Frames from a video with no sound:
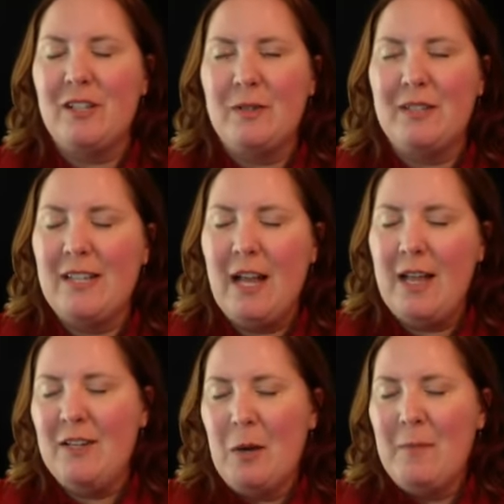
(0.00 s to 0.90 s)
so it's
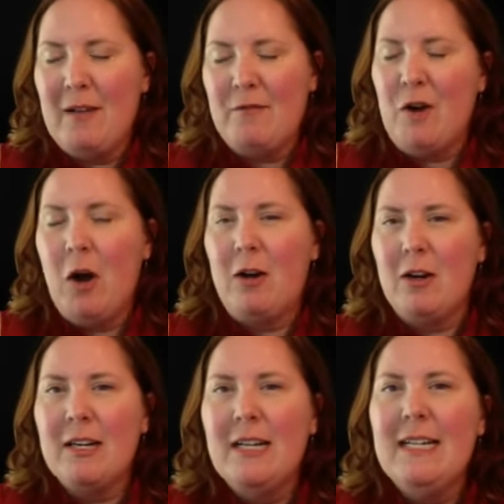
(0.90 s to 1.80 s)
not, you know, I'm not
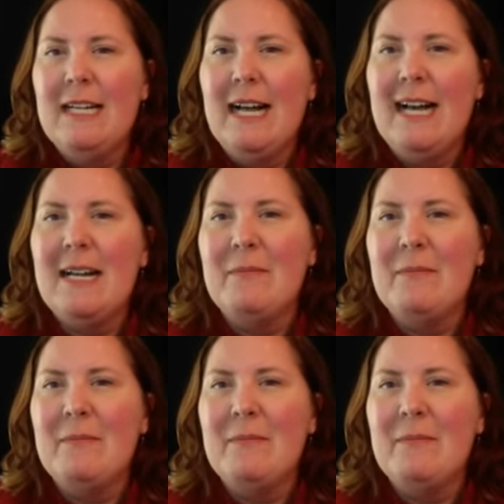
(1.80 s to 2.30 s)
far. So um,